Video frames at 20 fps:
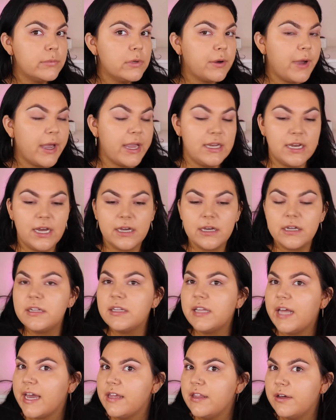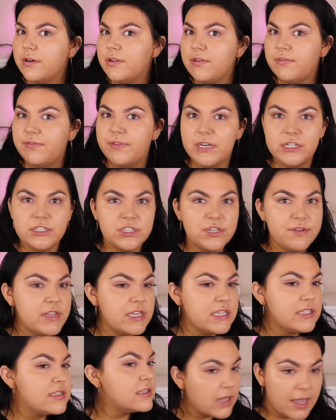Okay, not gonna lie though, the finish of
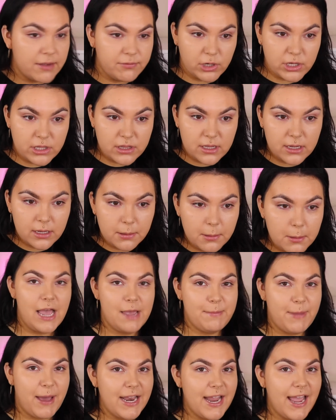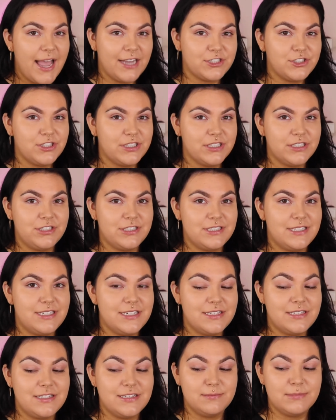this is everything. I might have actually just
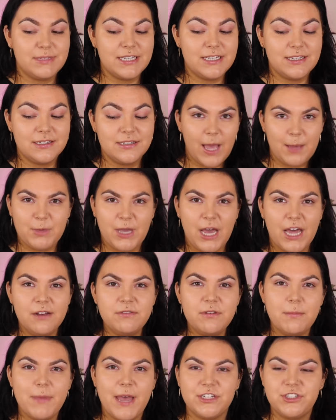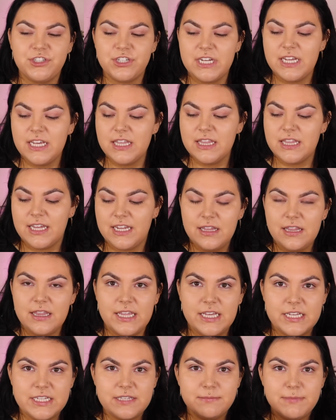did something. I'm kind of imagining that
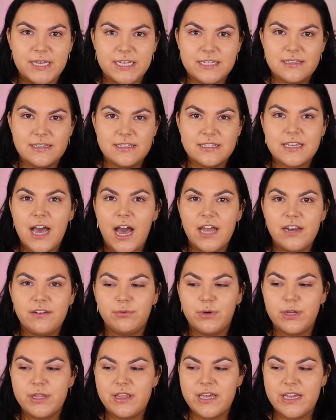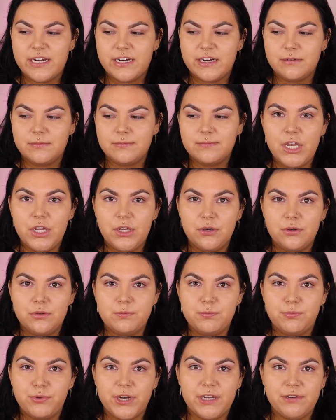this mix is kind of what their new
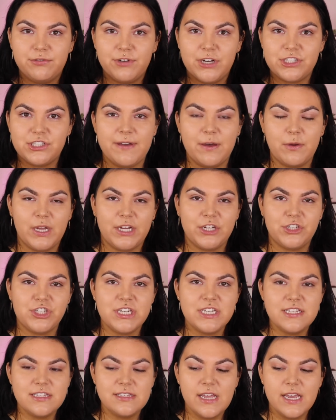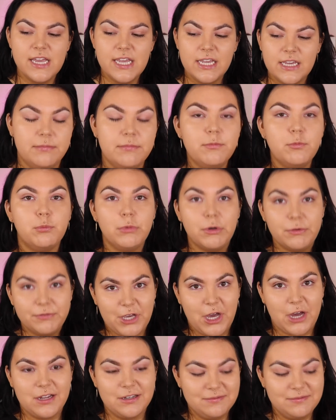Pretty Fresh foundation is like. Moving on.